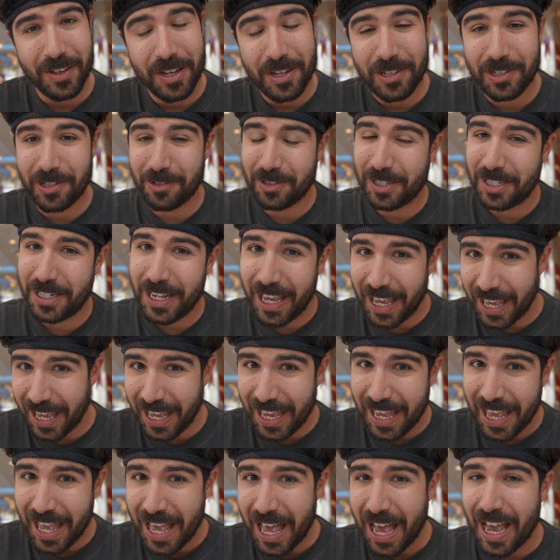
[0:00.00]
So
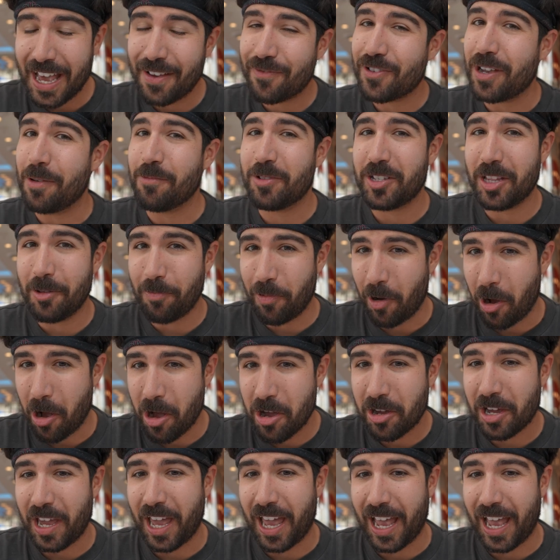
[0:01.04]
today, I have come to the park,